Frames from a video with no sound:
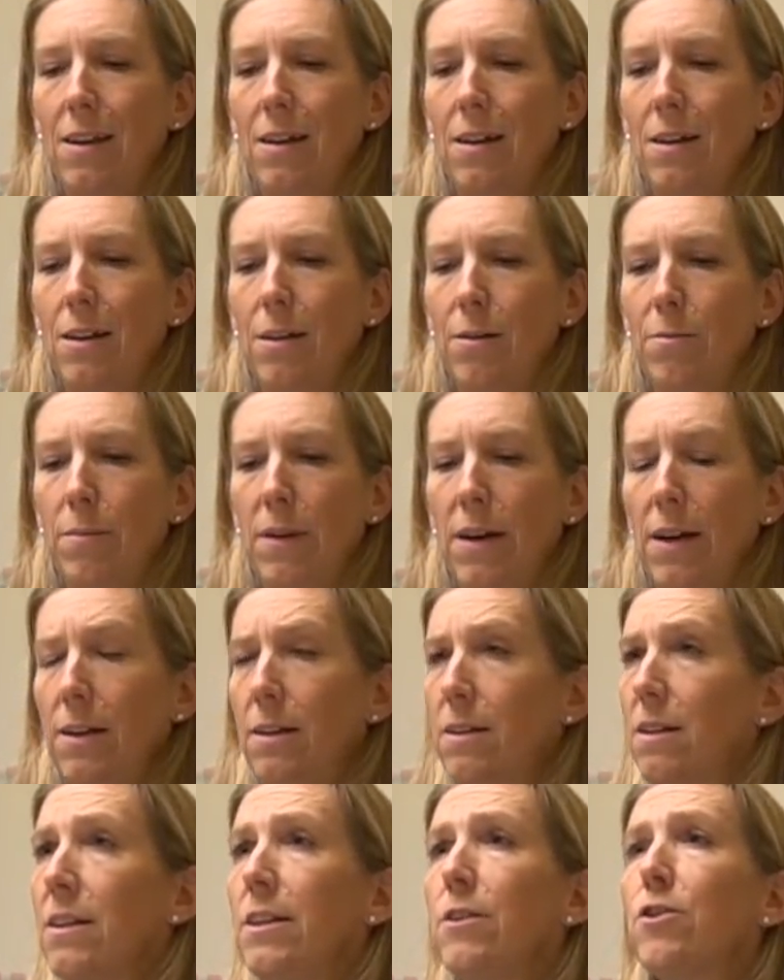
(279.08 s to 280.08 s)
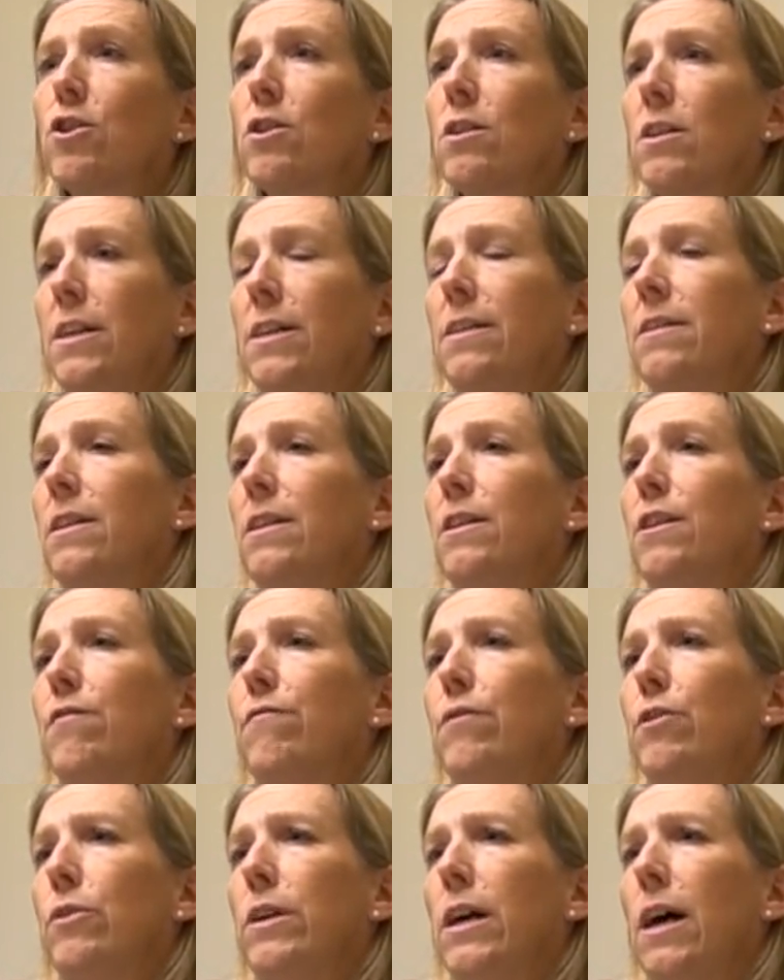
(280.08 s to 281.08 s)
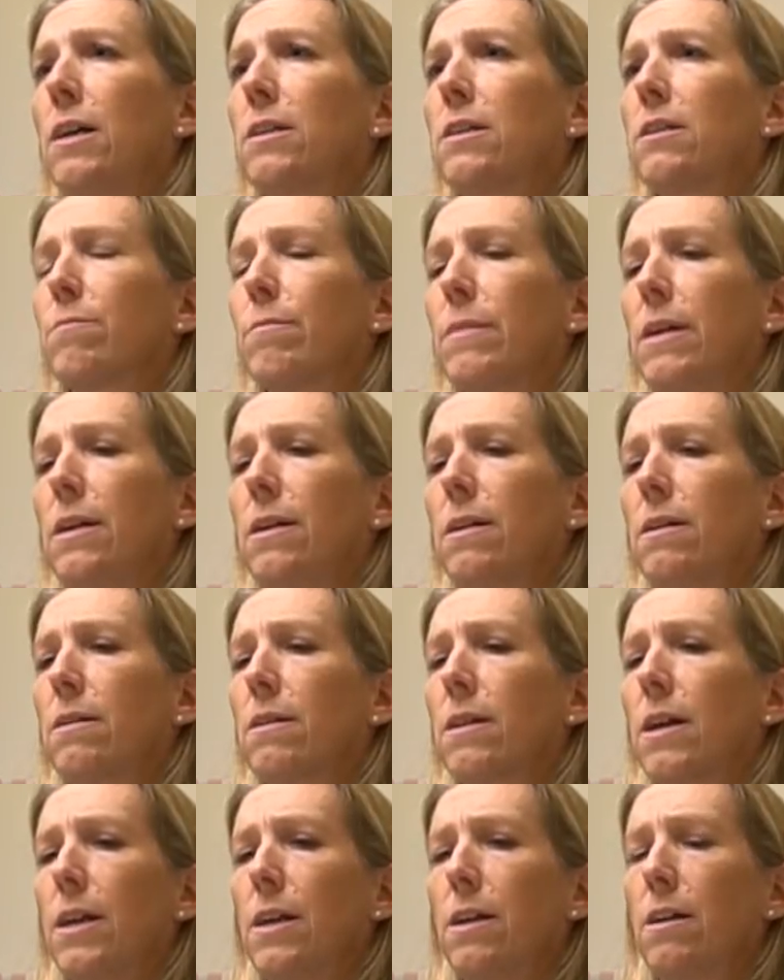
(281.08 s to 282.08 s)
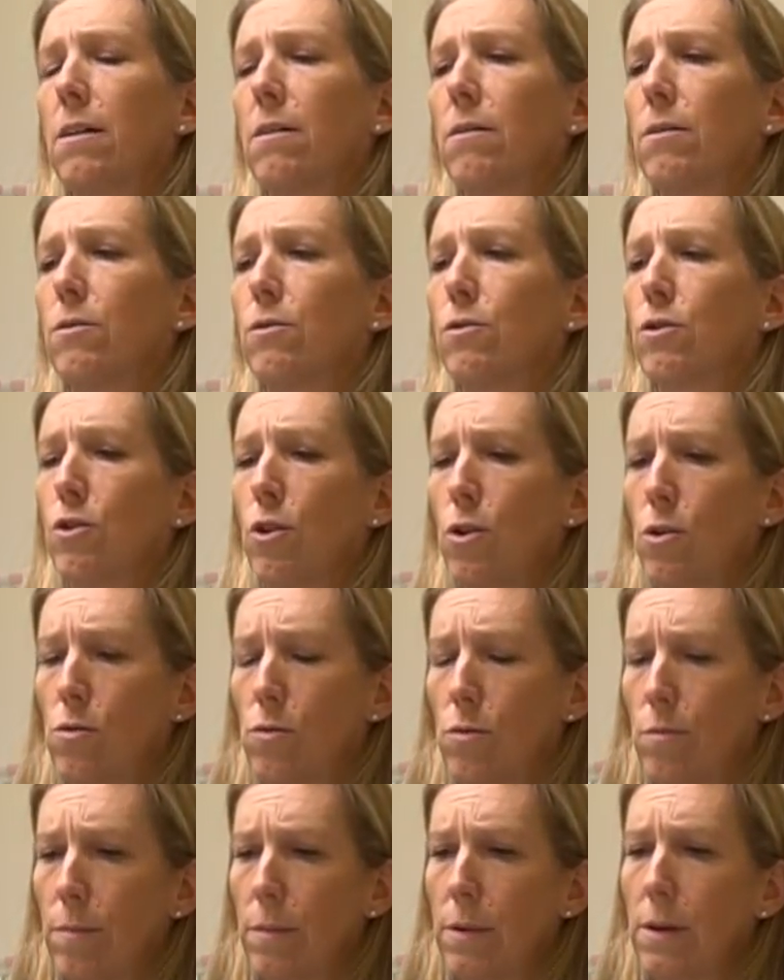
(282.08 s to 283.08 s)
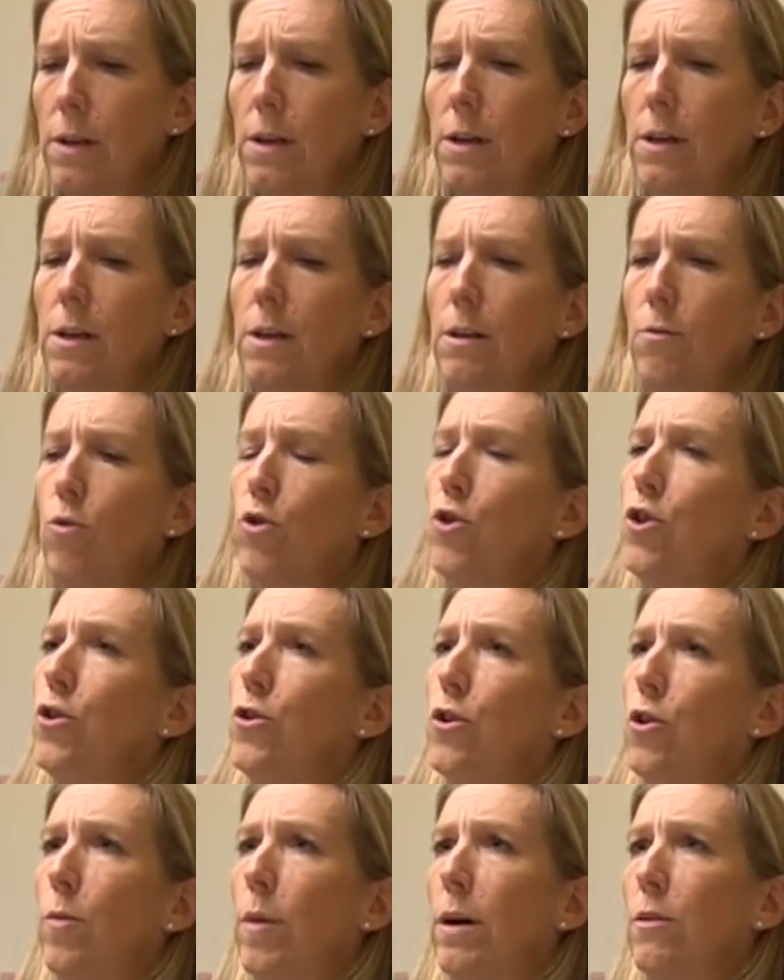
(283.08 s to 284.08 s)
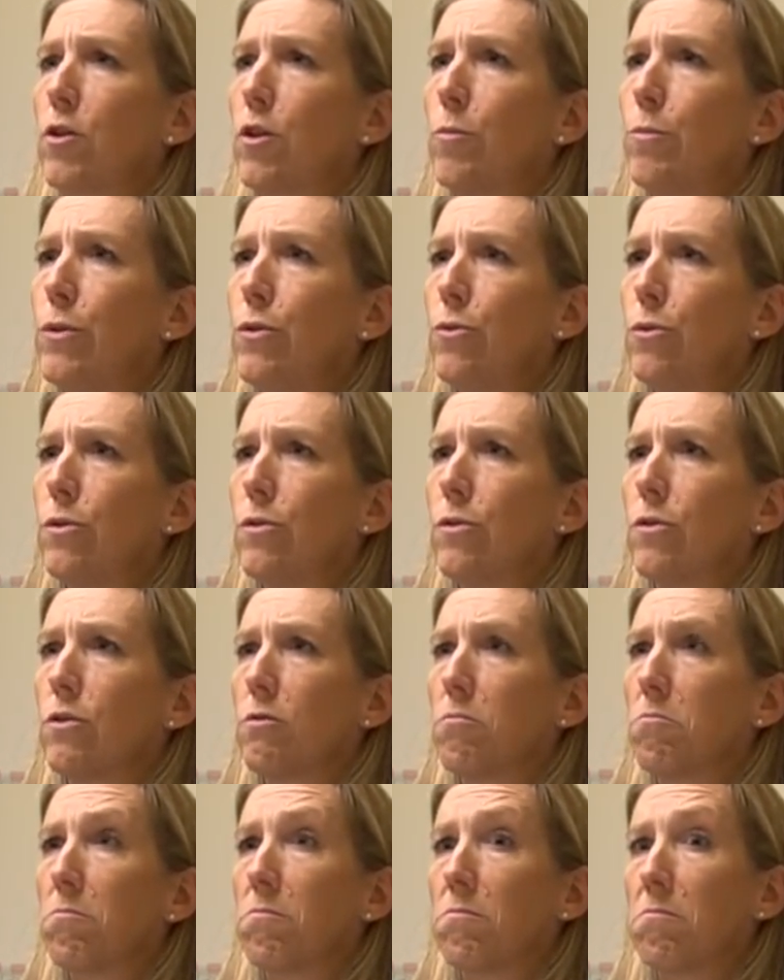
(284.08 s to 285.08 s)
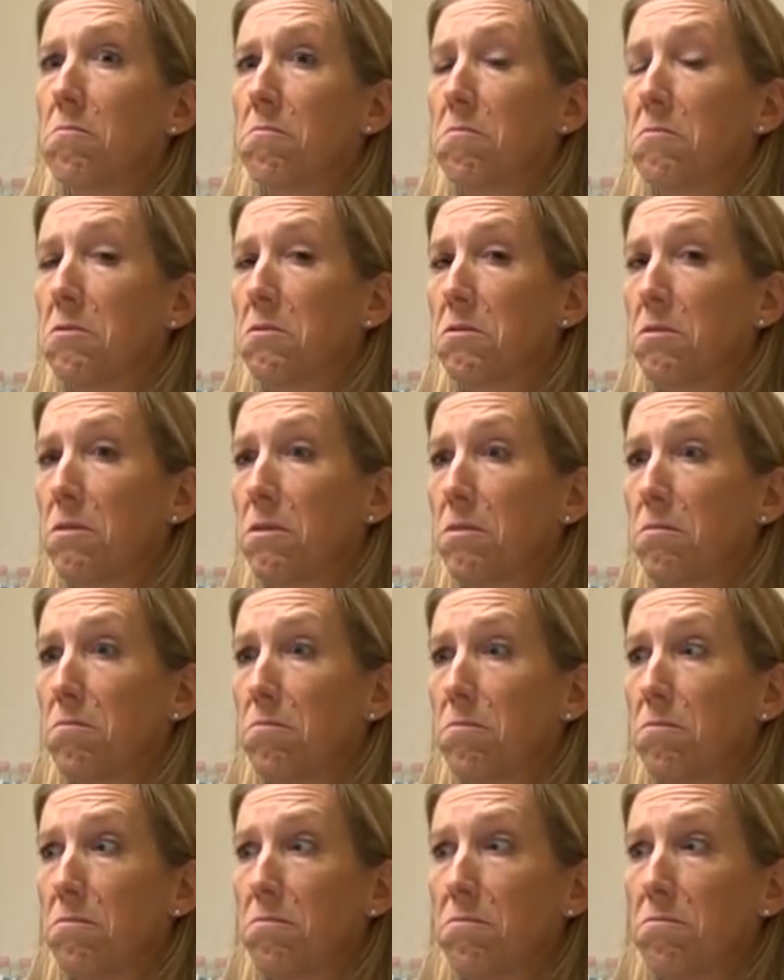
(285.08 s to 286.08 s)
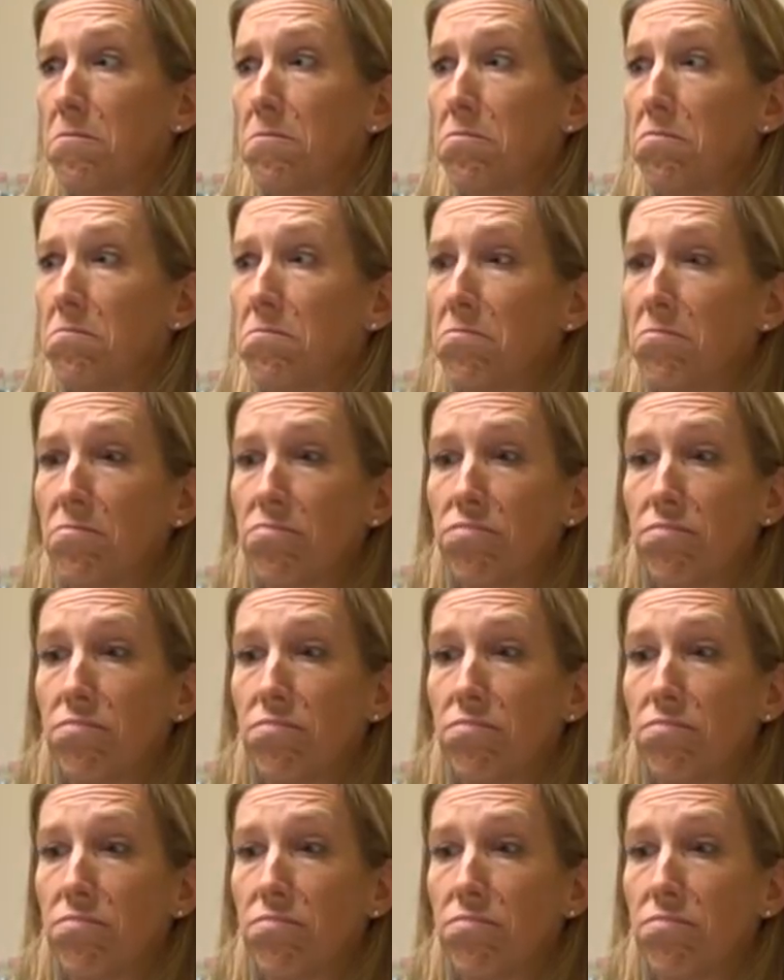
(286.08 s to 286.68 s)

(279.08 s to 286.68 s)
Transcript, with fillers: and literally in the interview he asked me, like, so, what do you know about computers? I was like,